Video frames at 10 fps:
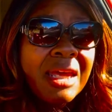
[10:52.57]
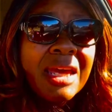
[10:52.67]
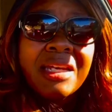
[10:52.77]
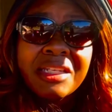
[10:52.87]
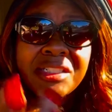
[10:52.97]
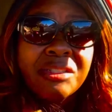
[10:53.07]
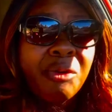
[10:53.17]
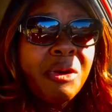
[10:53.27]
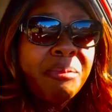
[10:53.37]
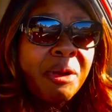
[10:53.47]
and then she's
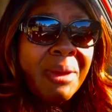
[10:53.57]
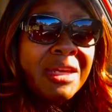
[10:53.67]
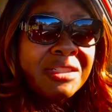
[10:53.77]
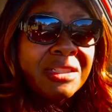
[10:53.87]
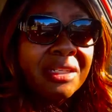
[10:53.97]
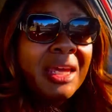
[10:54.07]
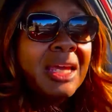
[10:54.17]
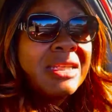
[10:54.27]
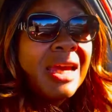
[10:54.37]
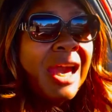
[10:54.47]
on probation,
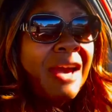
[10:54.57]
that